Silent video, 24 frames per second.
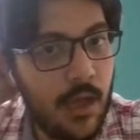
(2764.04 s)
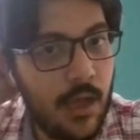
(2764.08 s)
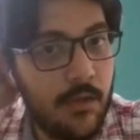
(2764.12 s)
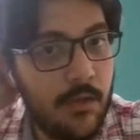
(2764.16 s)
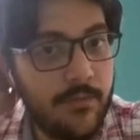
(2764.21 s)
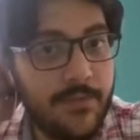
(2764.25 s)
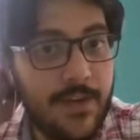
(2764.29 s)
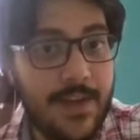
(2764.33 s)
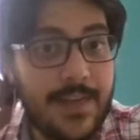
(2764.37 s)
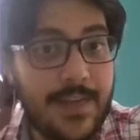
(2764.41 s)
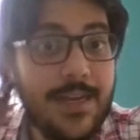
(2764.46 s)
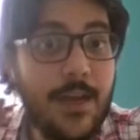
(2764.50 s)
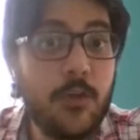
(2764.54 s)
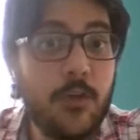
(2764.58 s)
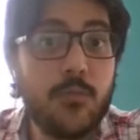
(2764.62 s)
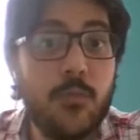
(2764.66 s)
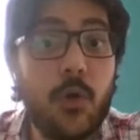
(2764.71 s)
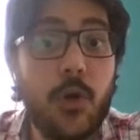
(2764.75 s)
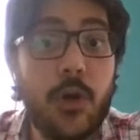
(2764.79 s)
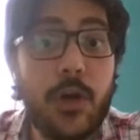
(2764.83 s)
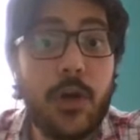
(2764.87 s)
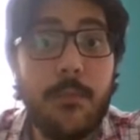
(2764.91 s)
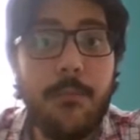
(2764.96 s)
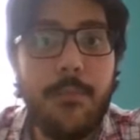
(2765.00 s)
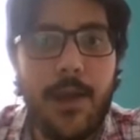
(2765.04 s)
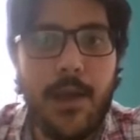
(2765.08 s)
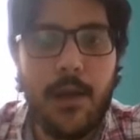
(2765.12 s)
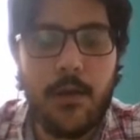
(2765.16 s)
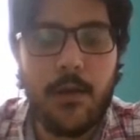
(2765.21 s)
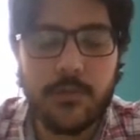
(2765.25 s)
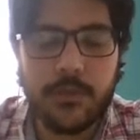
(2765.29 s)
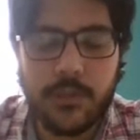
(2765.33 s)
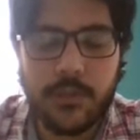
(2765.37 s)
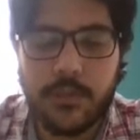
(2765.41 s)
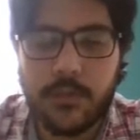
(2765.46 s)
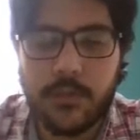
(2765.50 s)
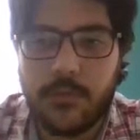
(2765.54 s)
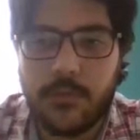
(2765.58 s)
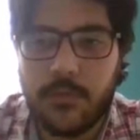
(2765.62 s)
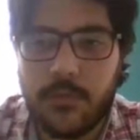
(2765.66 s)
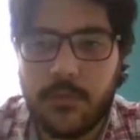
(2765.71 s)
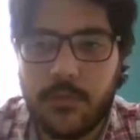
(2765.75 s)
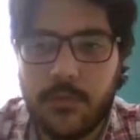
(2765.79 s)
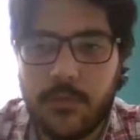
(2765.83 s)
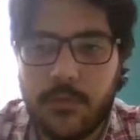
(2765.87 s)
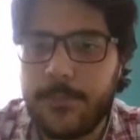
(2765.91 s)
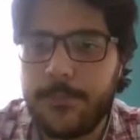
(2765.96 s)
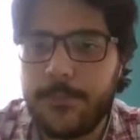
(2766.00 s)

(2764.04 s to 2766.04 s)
find out more about, right?